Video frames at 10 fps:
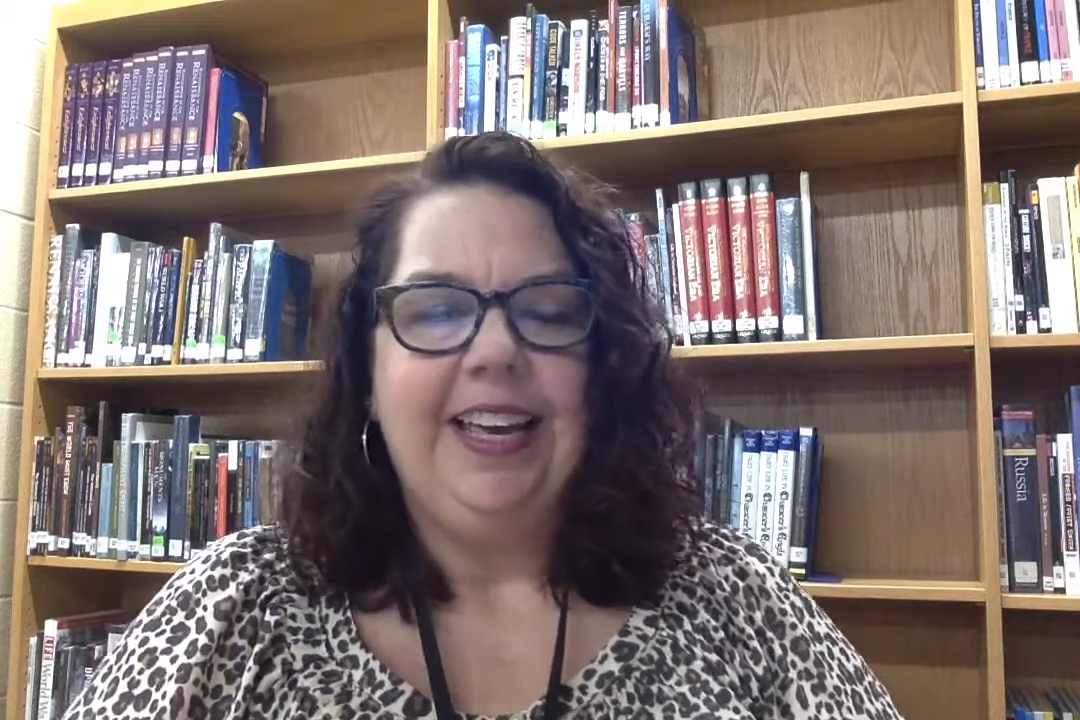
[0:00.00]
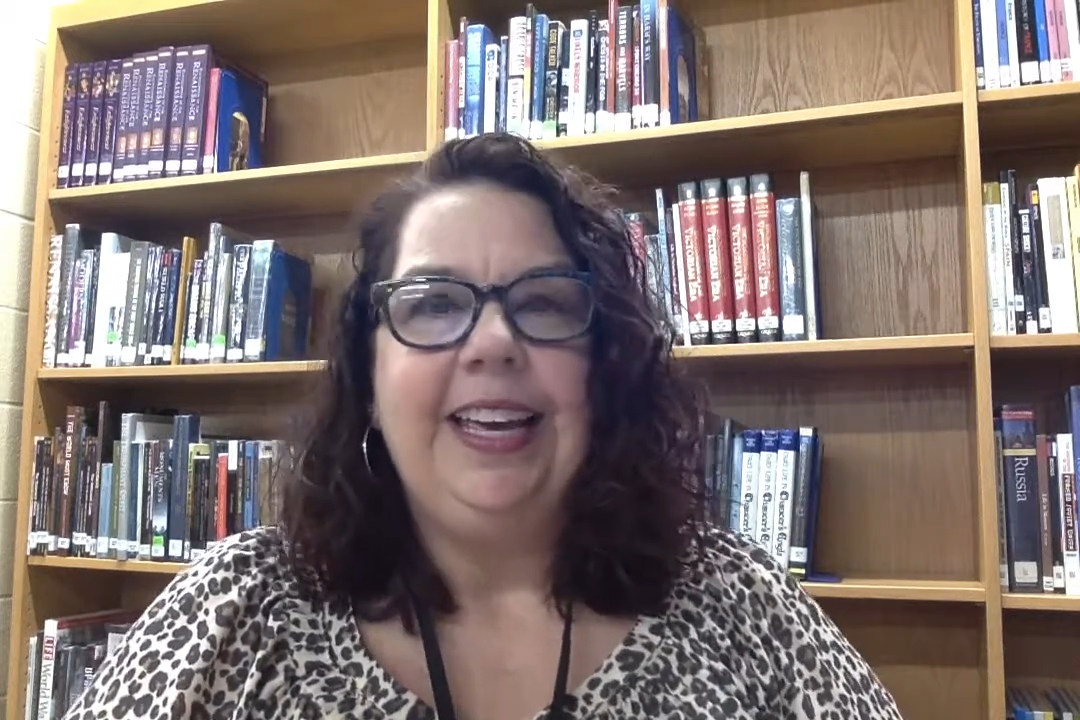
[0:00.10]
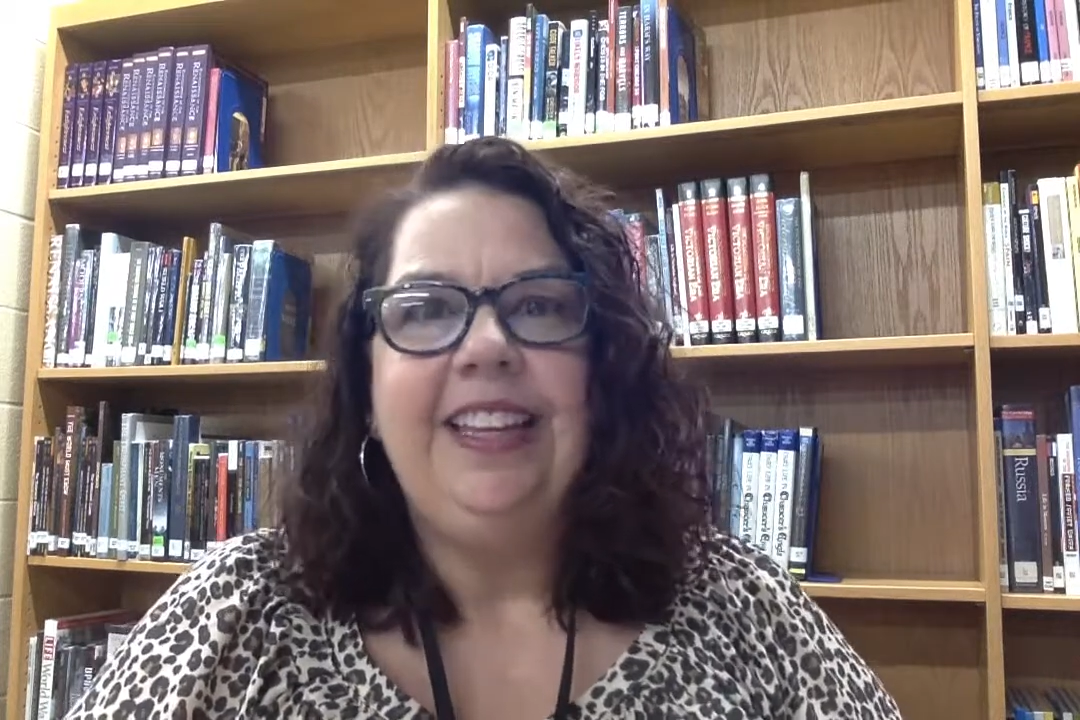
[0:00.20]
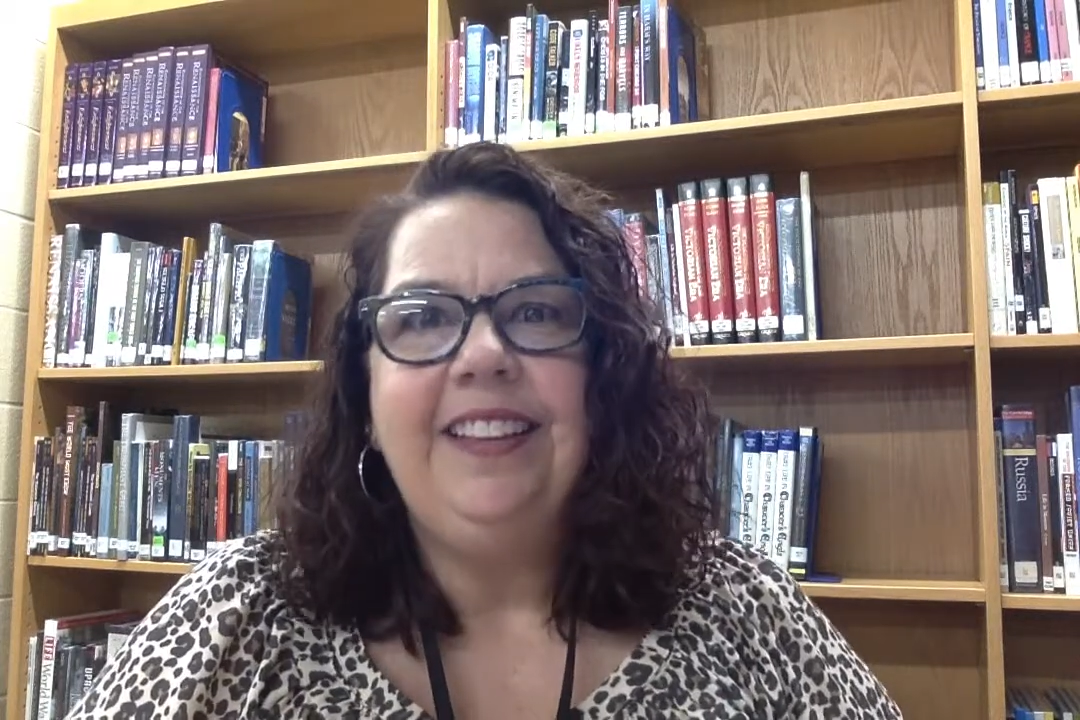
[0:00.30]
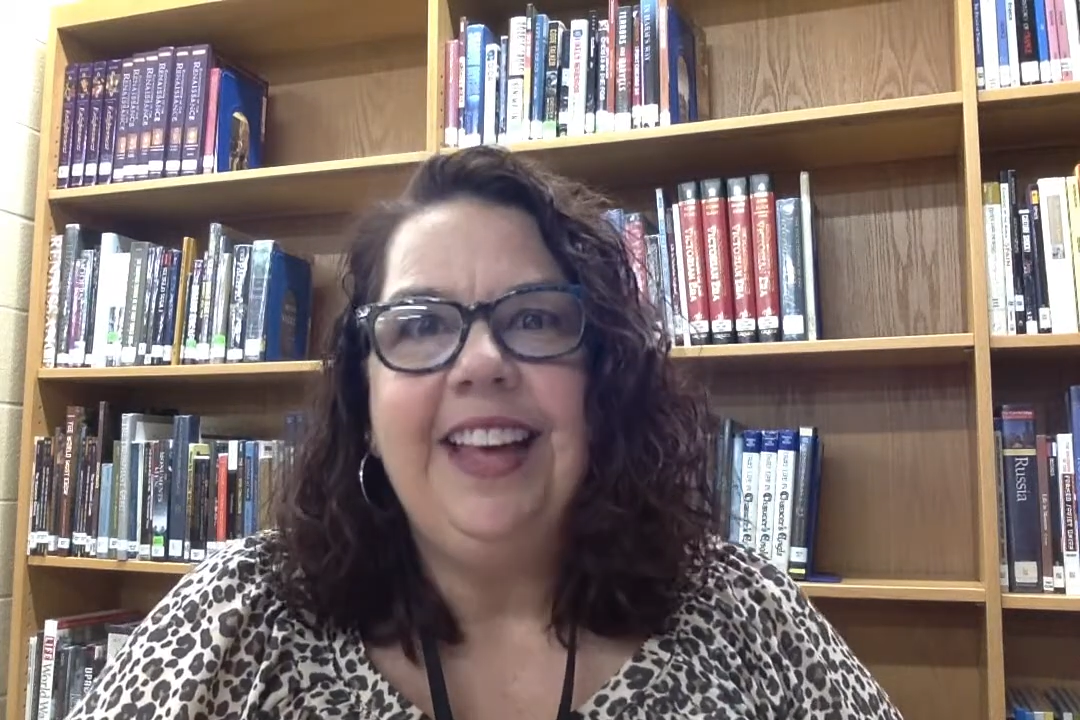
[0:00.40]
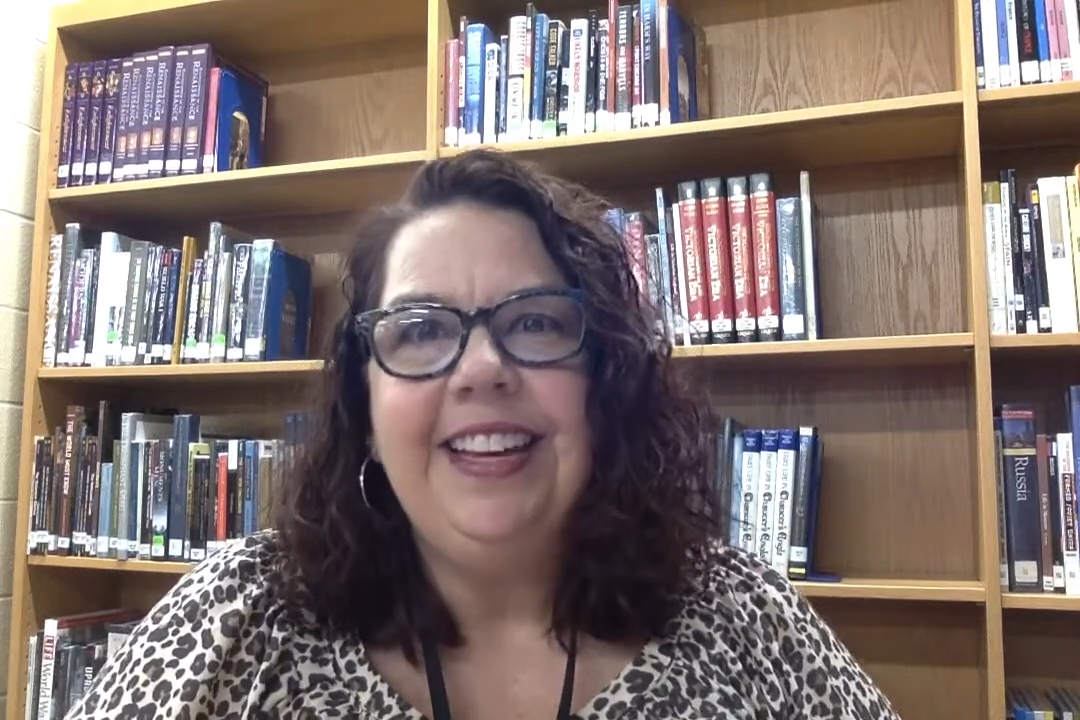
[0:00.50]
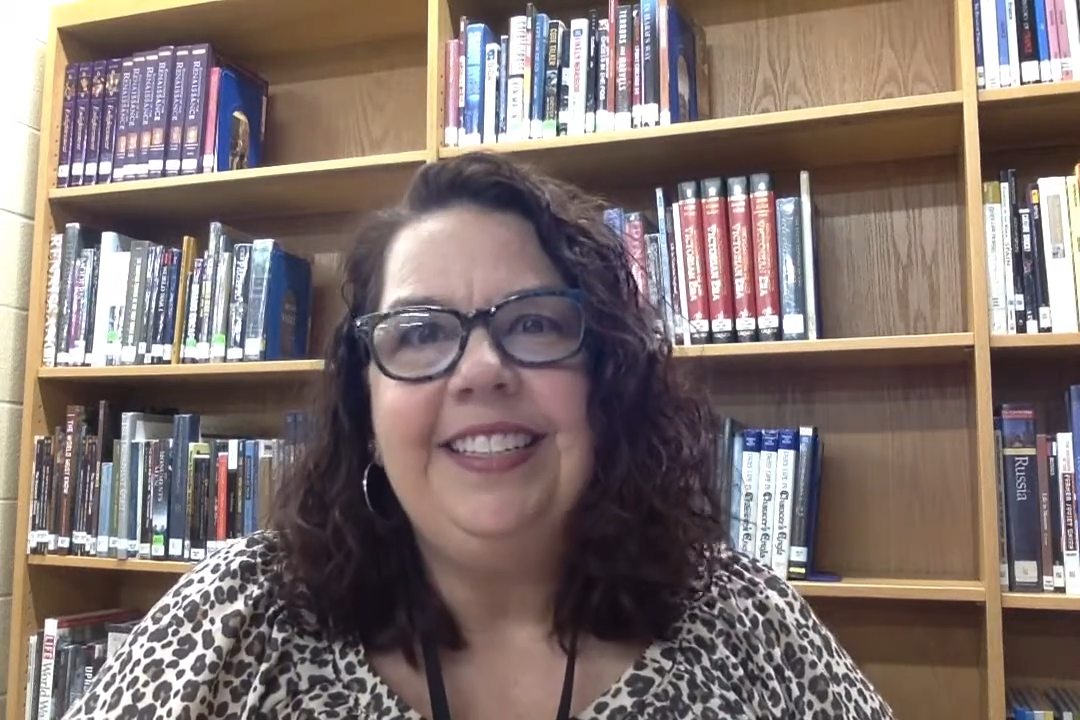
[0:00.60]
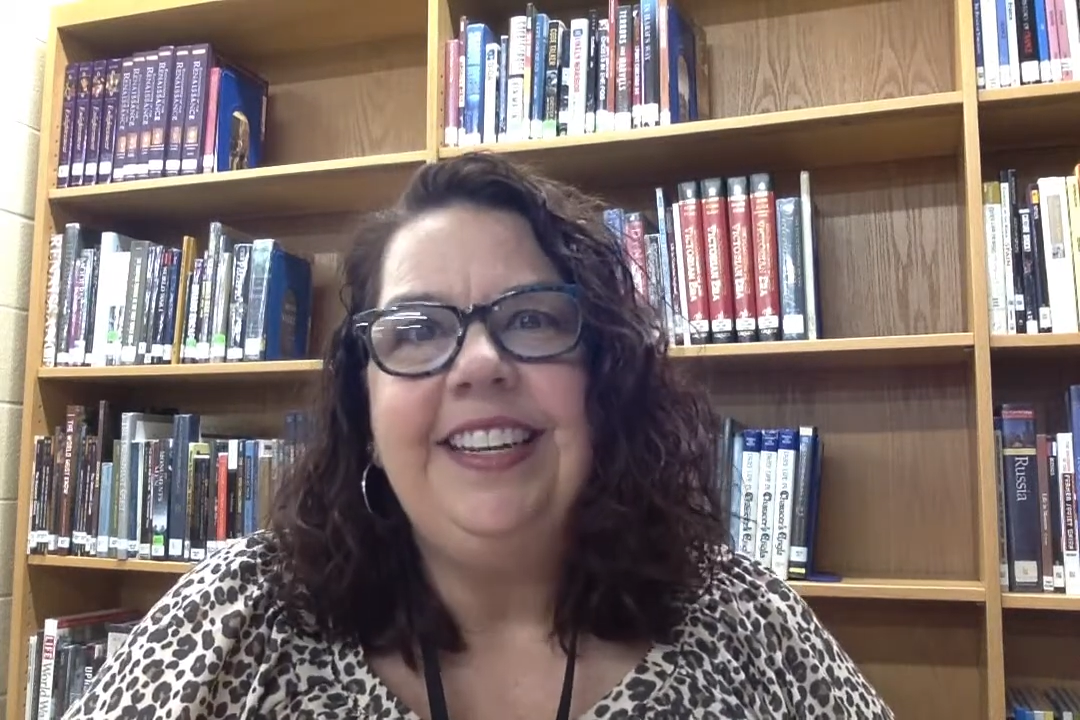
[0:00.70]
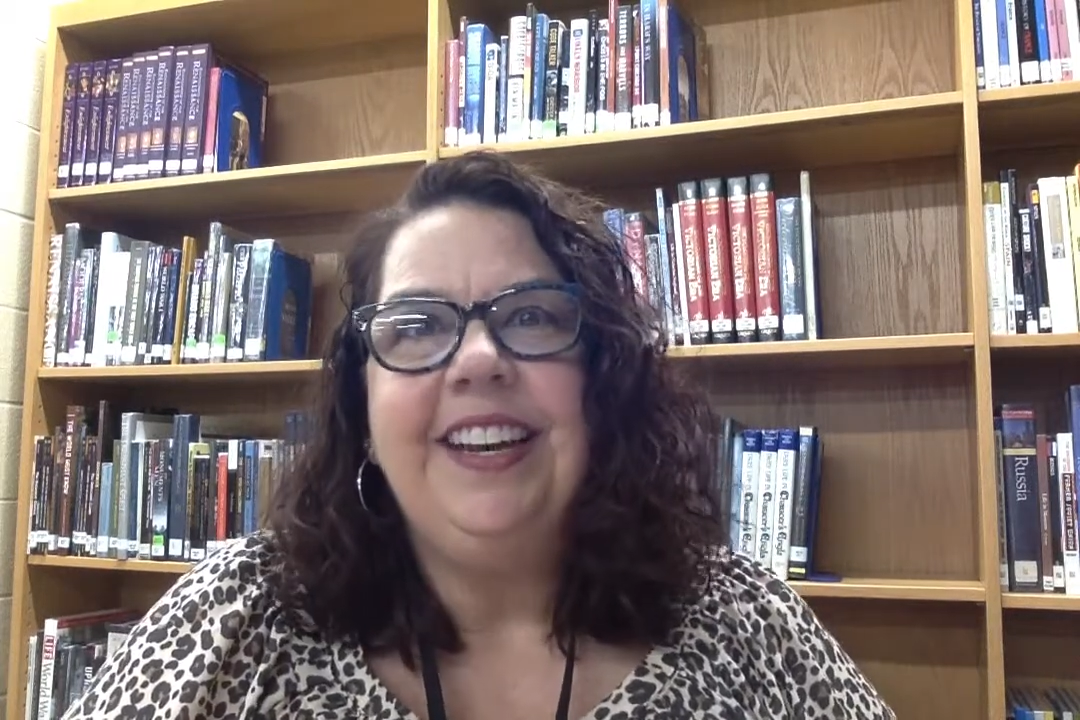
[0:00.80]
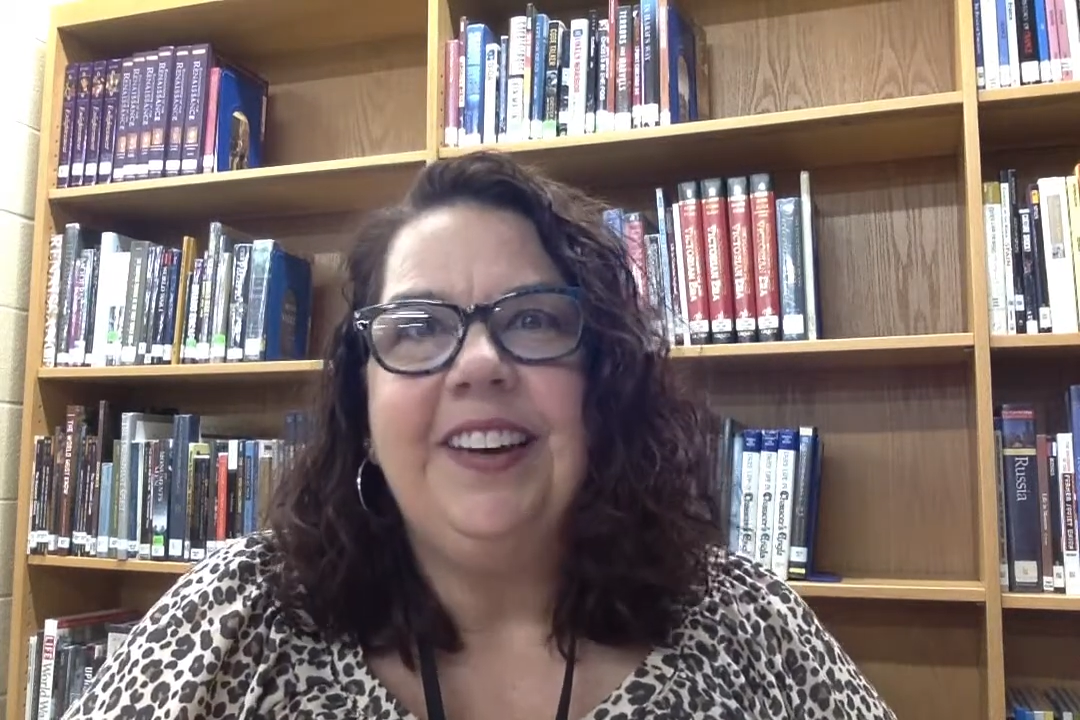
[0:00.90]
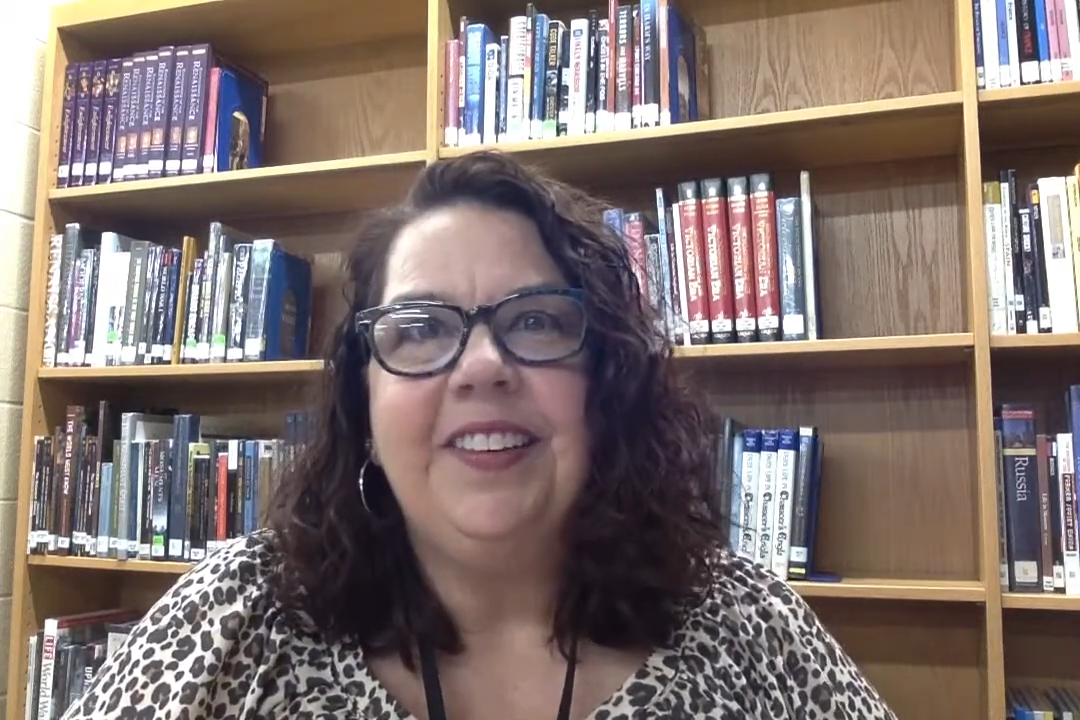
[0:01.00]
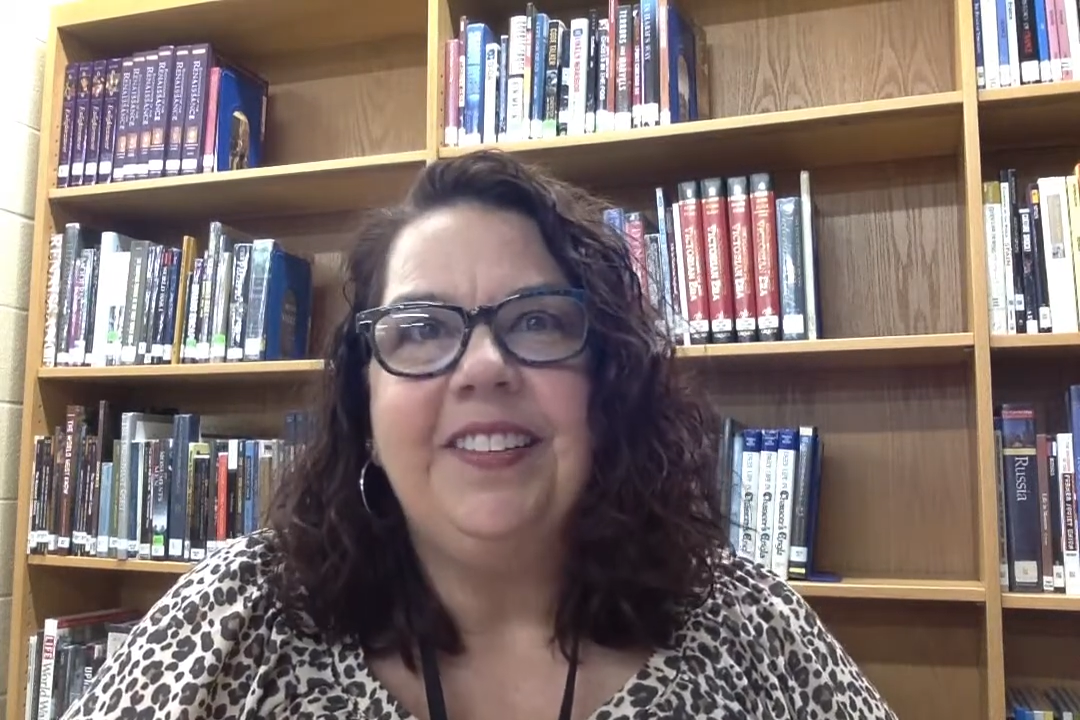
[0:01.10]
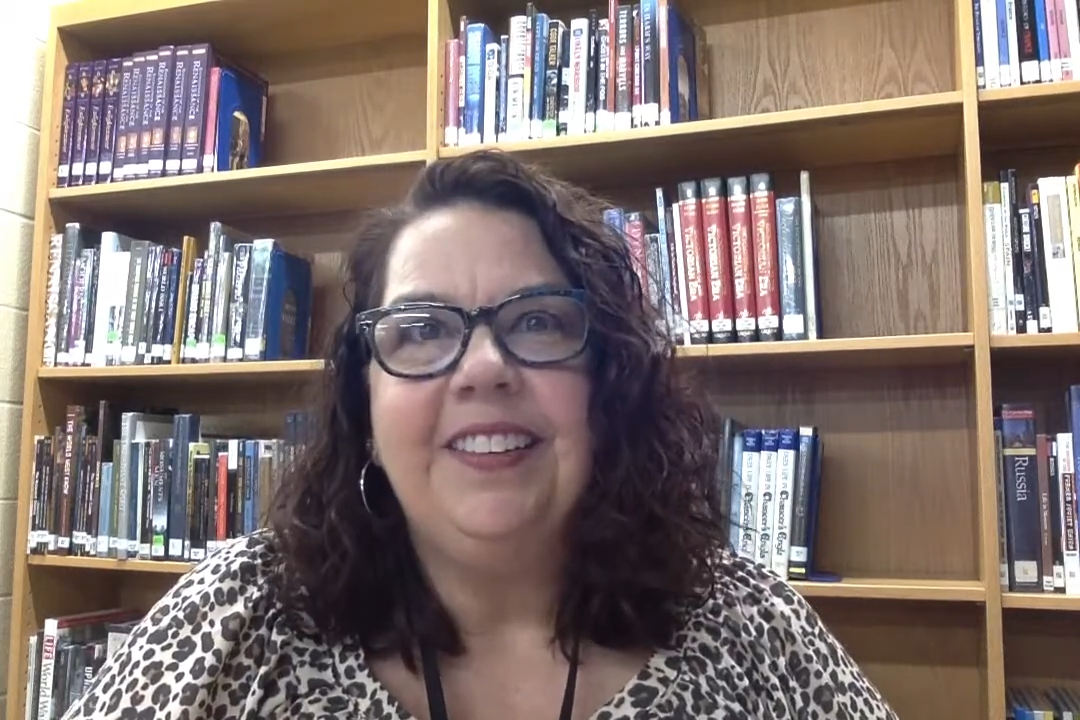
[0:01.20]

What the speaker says: he lay down